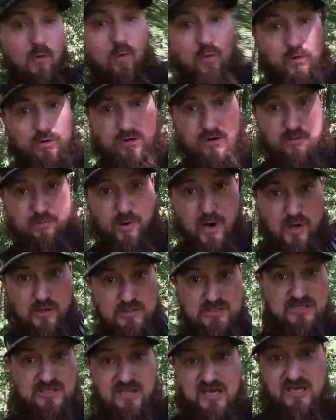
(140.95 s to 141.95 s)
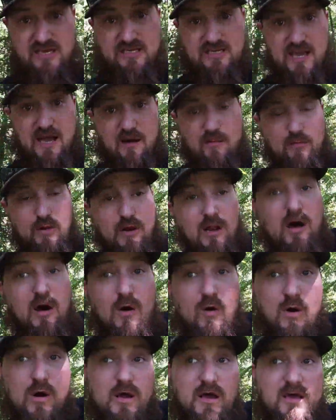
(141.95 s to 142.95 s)
We're gonna post the link down
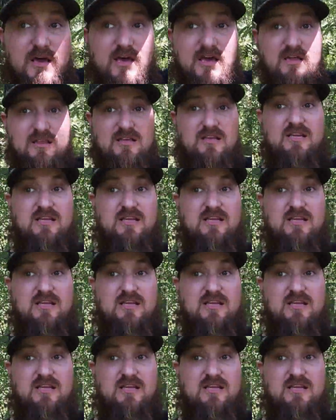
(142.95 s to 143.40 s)
below in the